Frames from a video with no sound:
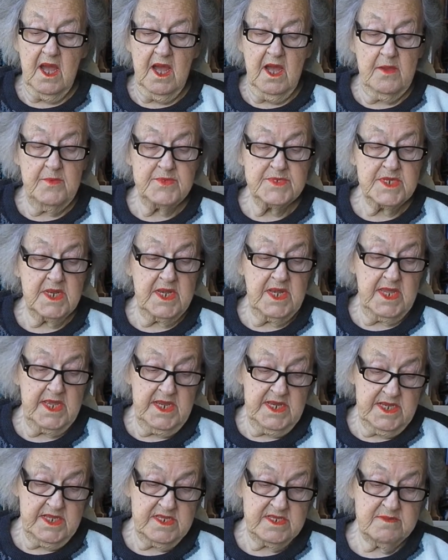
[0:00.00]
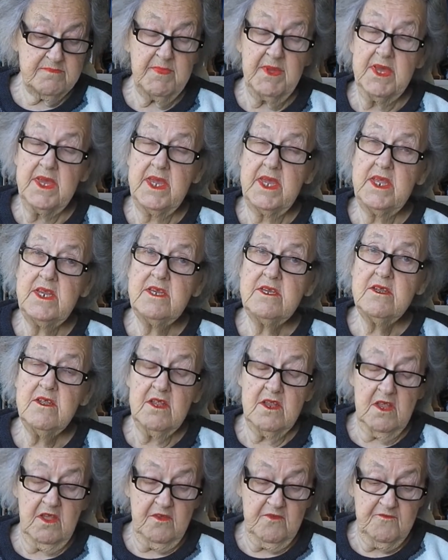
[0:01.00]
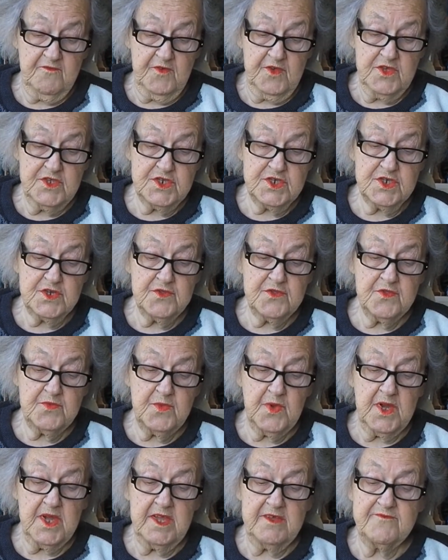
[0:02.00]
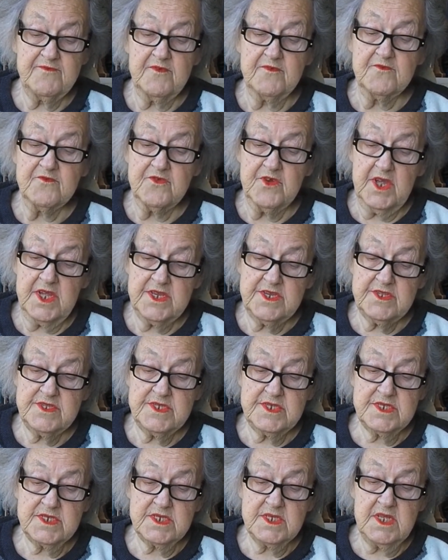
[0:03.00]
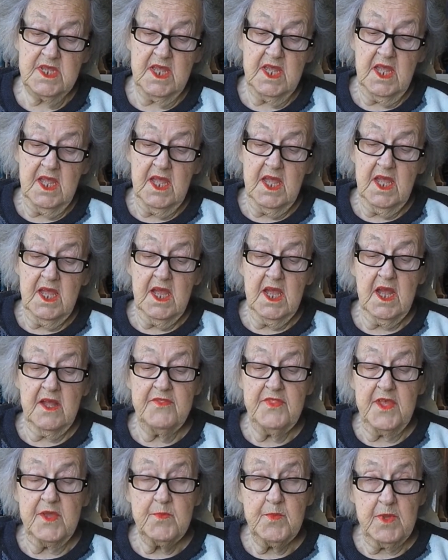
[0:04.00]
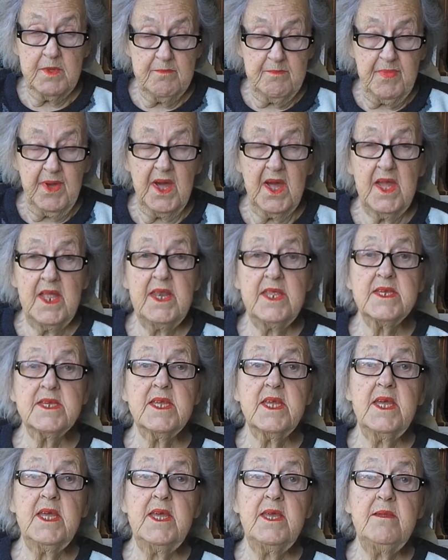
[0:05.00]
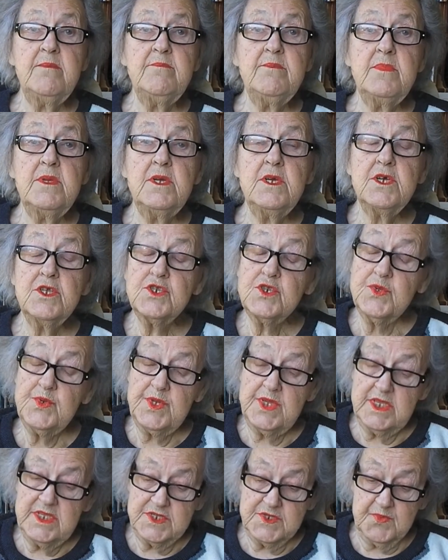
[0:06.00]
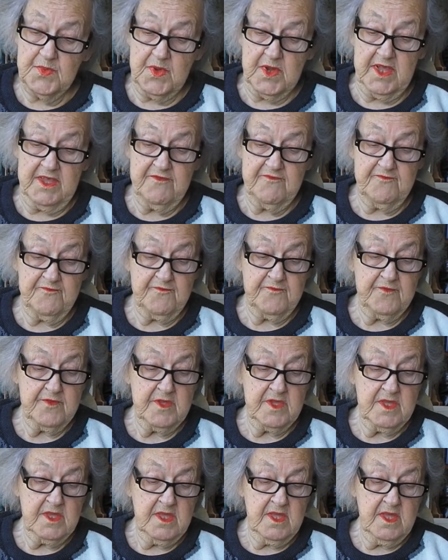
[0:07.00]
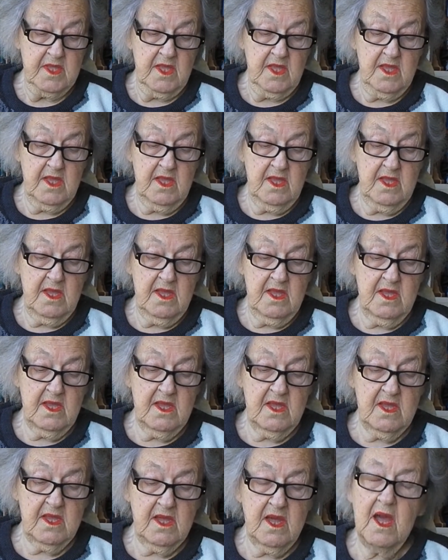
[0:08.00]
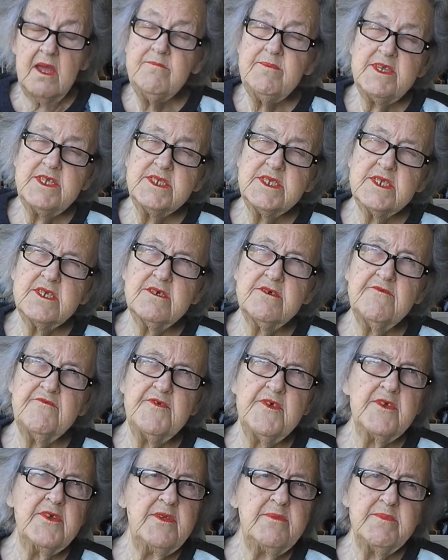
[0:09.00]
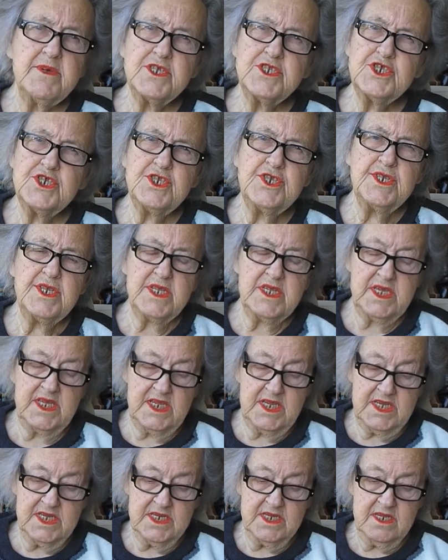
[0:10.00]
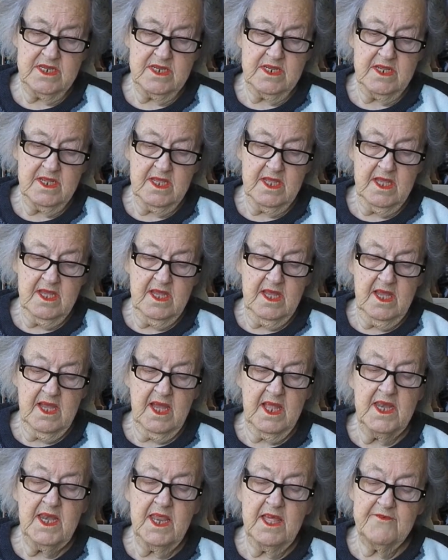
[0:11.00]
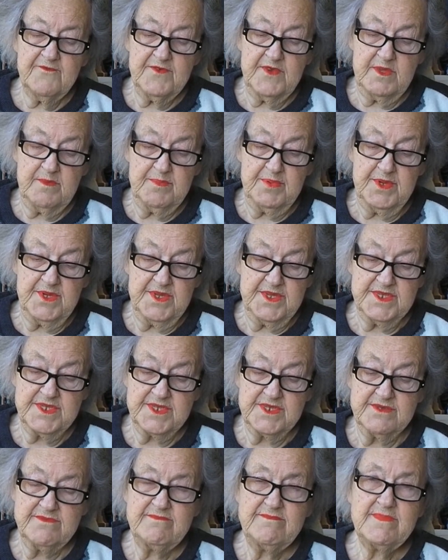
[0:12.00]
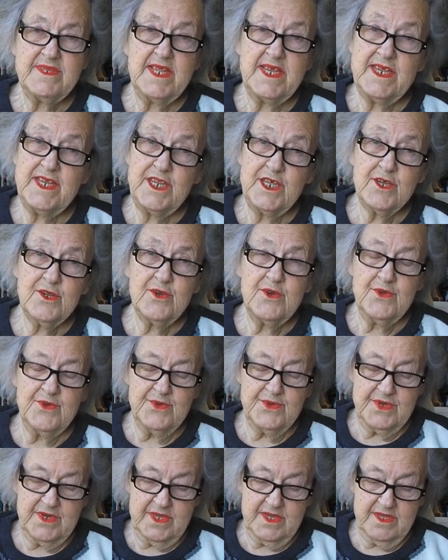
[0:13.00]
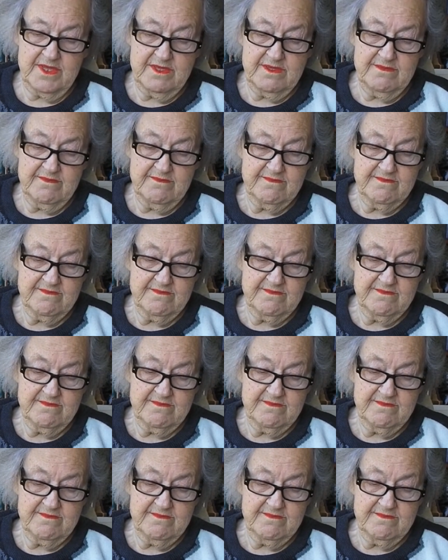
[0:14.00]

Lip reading: I was a lady's maid, first to the wife of Gratus, and then when Pilate came, to his wife. I miss her very much indeed. A lovely person, Lady Claudia.